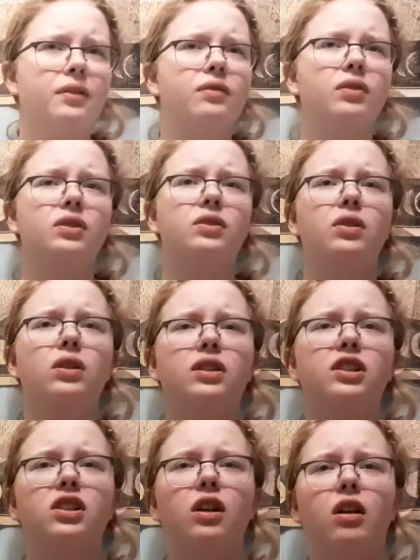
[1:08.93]
First of all, to
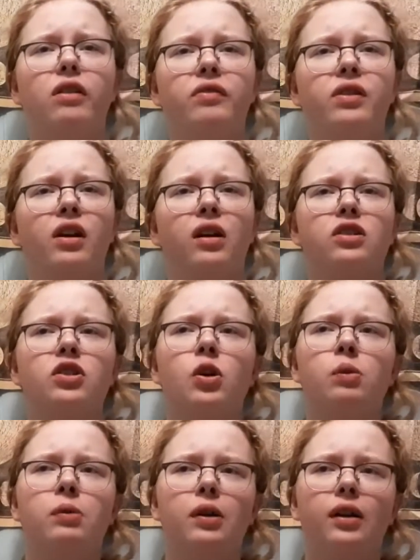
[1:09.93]
start off in
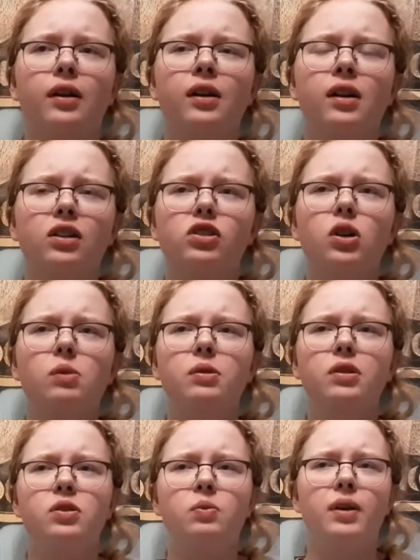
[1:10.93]
October. October
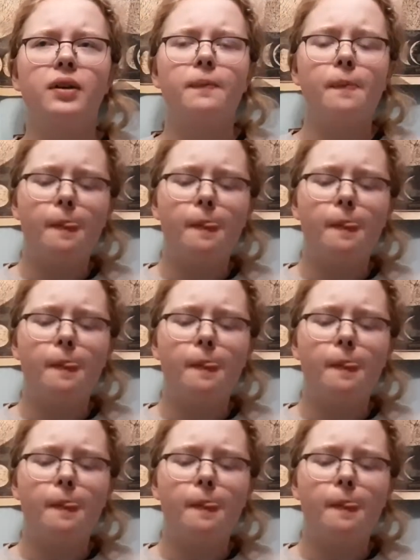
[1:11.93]
is when